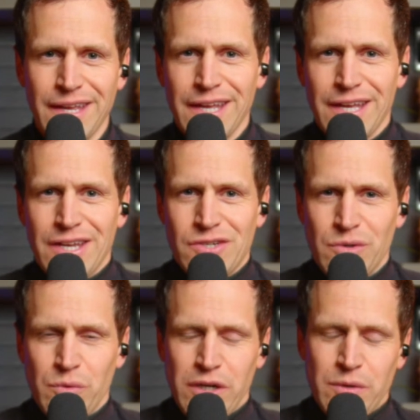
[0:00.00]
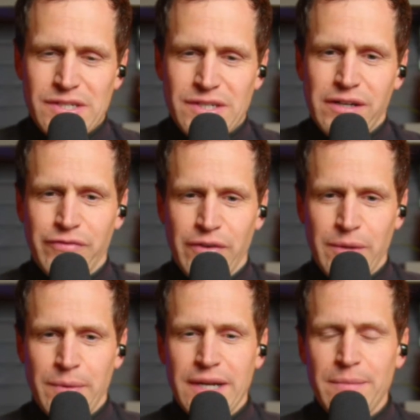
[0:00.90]
So where do we start, Fr
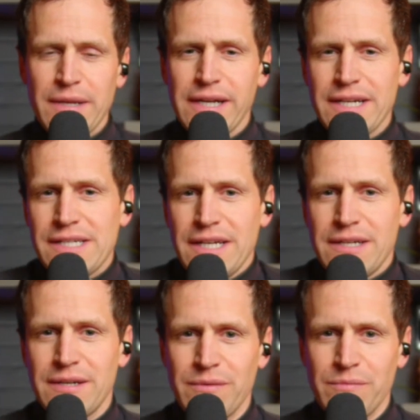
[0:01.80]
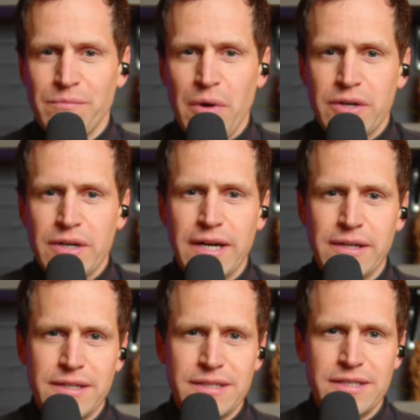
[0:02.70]
Brendan? I mean, like I said, modern
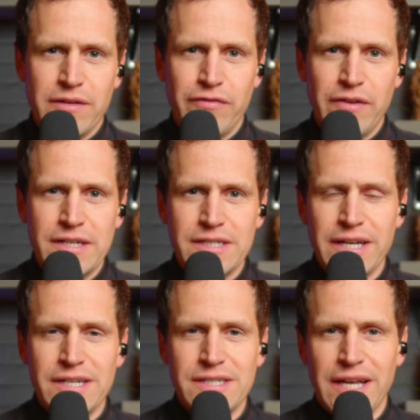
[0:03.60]
Ireland, evangelizing.